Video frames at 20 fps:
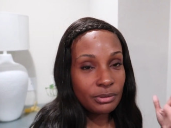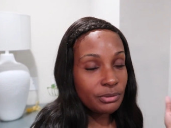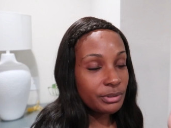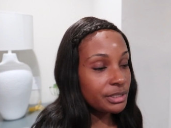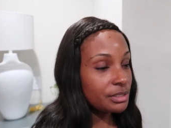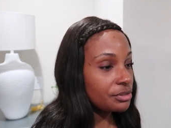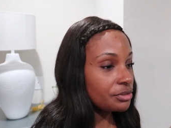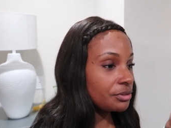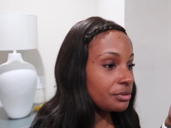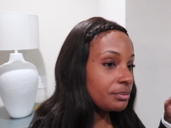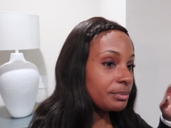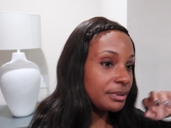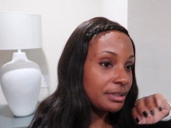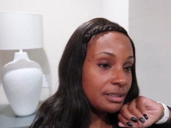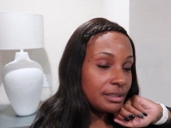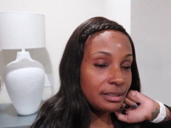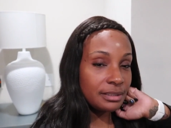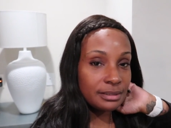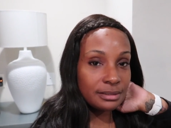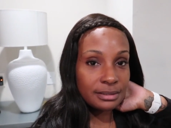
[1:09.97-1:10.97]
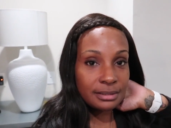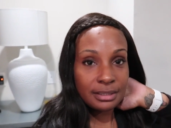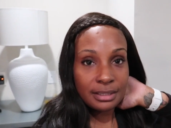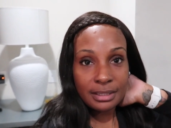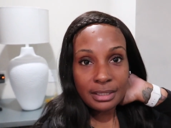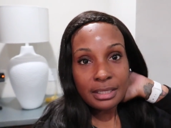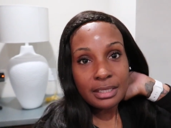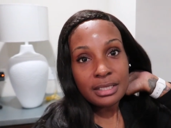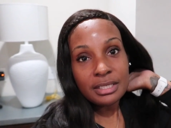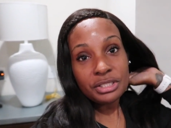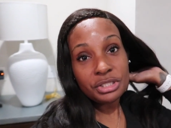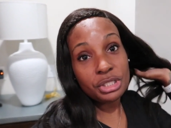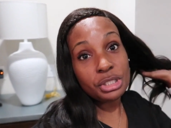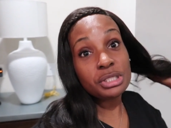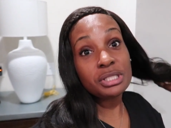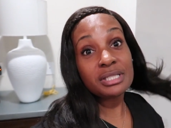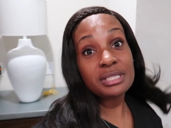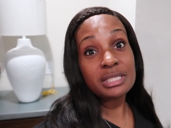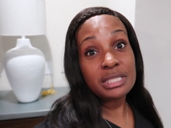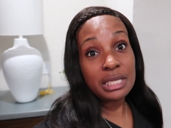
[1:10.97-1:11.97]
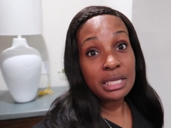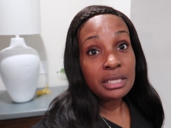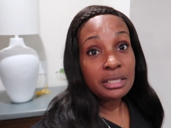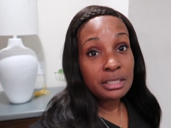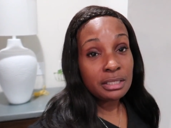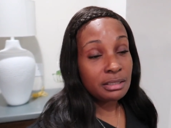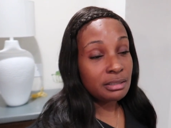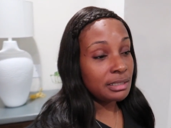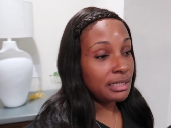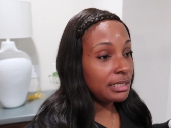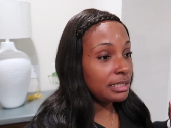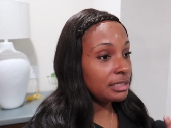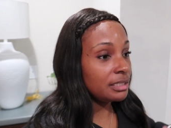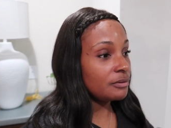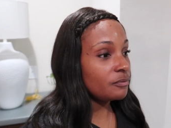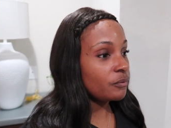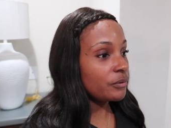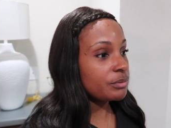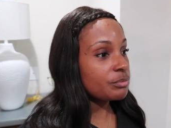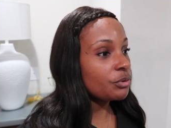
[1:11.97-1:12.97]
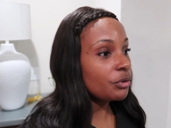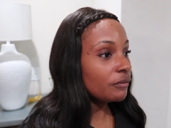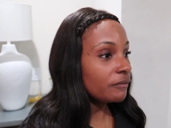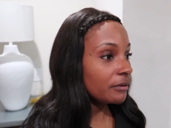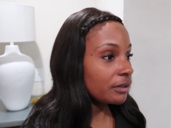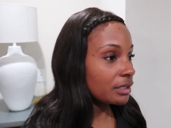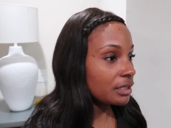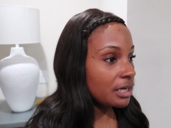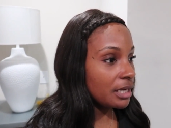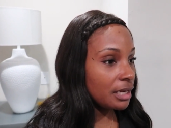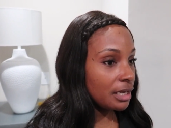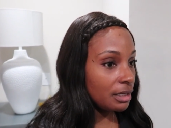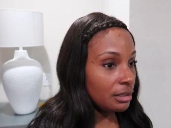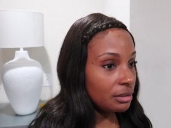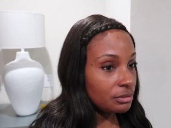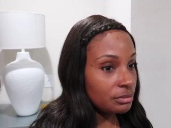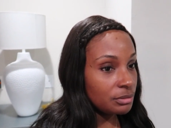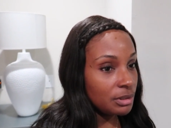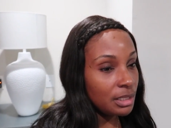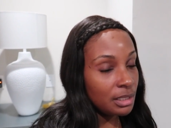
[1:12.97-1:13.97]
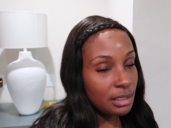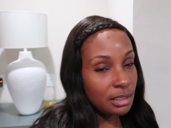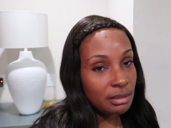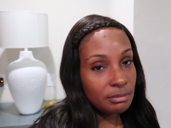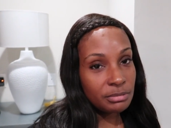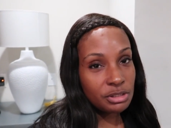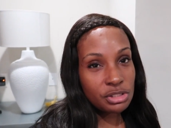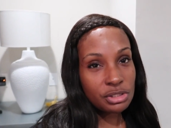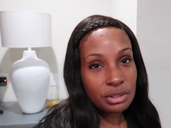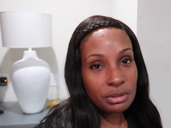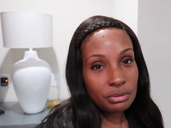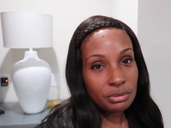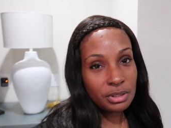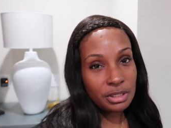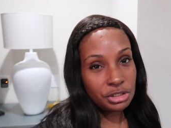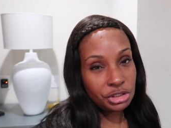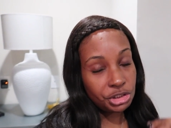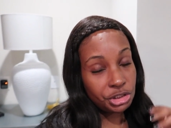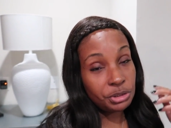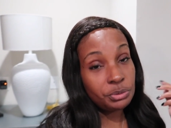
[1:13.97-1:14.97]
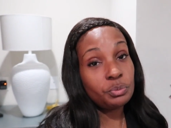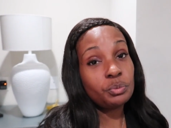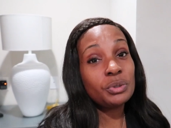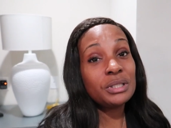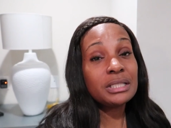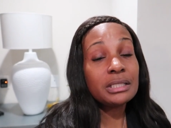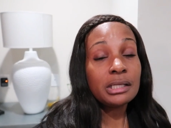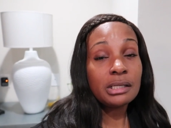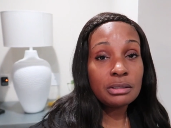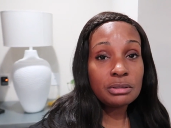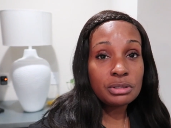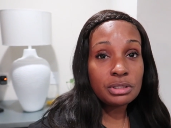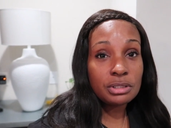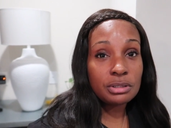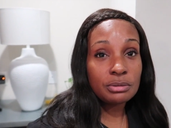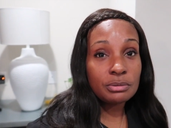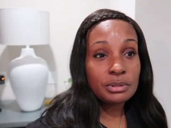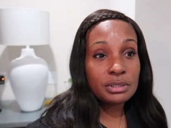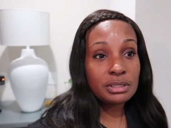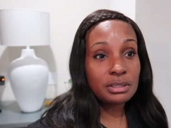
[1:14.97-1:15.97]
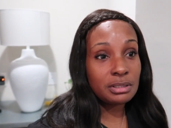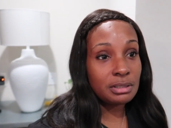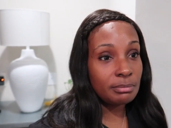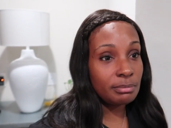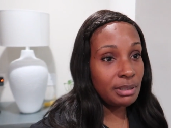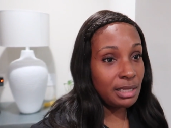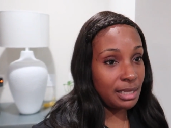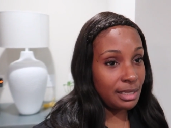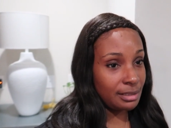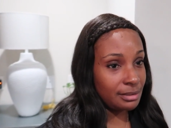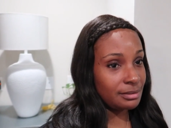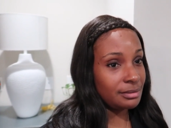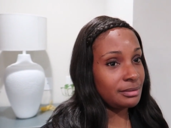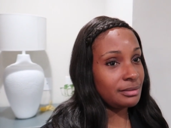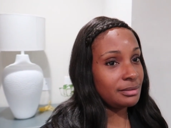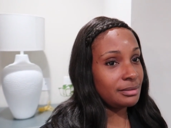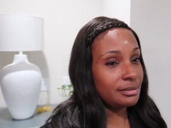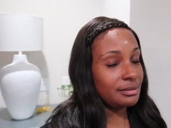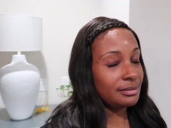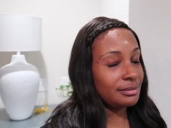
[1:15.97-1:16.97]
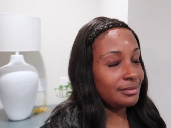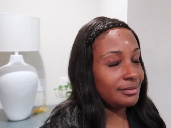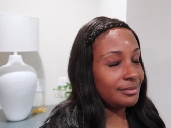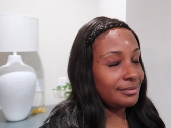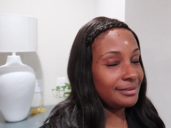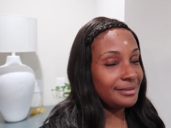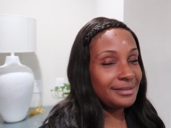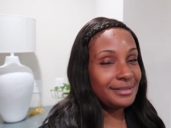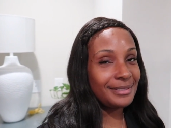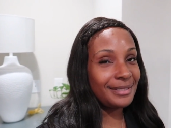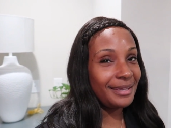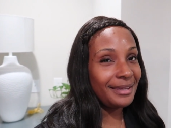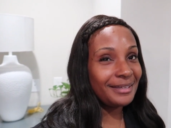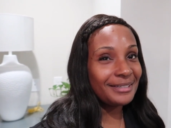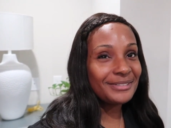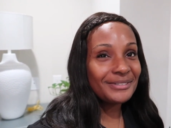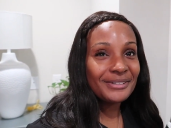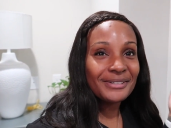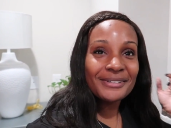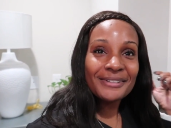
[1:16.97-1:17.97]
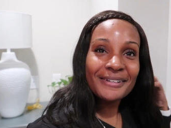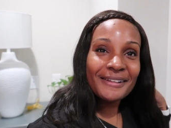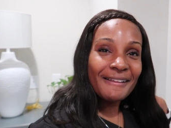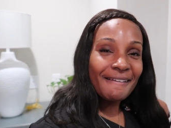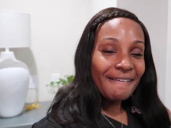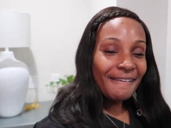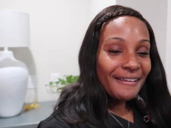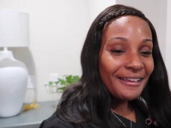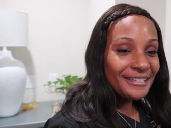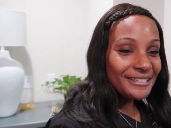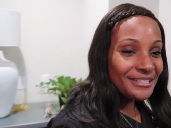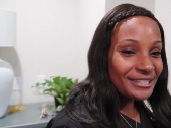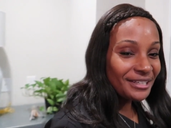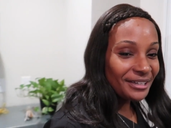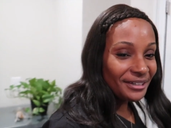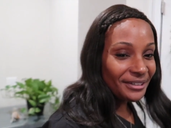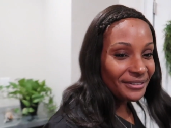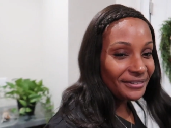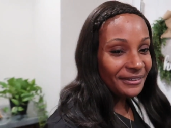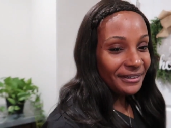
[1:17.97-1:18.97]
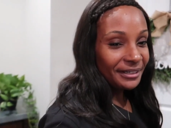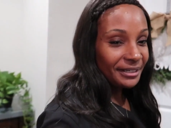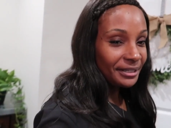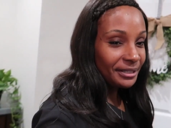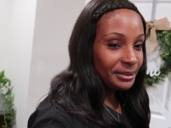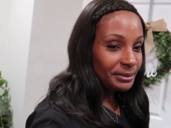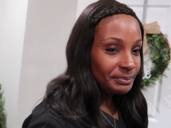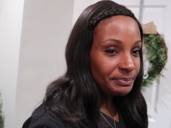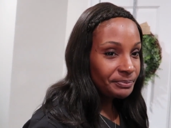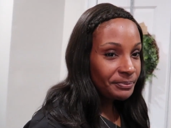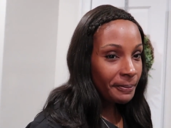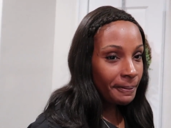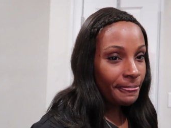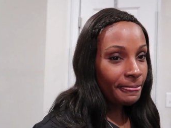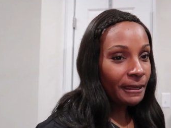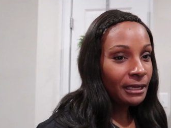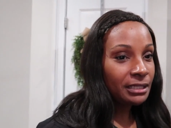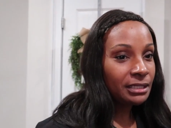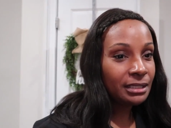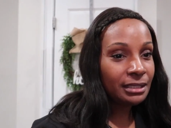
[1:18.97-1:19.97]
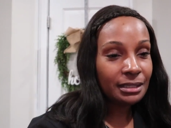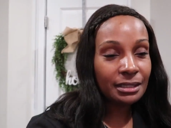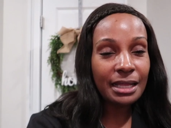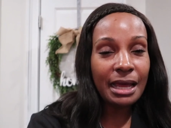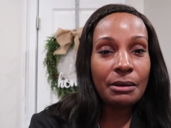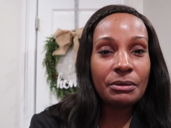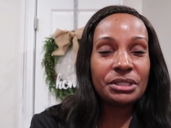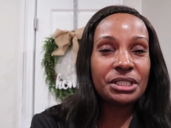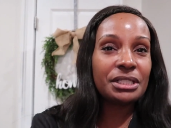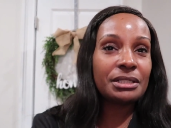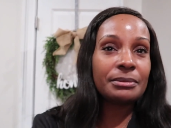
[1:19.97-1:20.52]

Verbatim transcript: going to because she's a senior and if we move her now um, the school that she would go to is on the block schedule so um, that would